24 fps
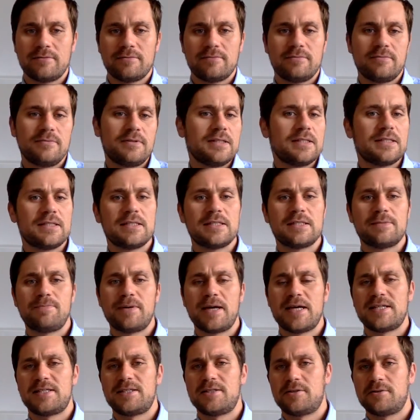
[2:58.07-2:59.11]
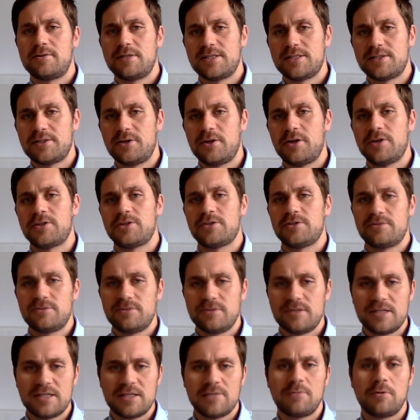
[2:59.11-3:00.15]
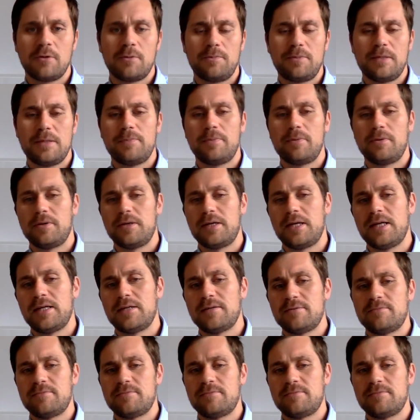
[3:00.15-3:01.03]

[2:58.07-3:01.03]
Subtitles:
this is based on research, this is what people need,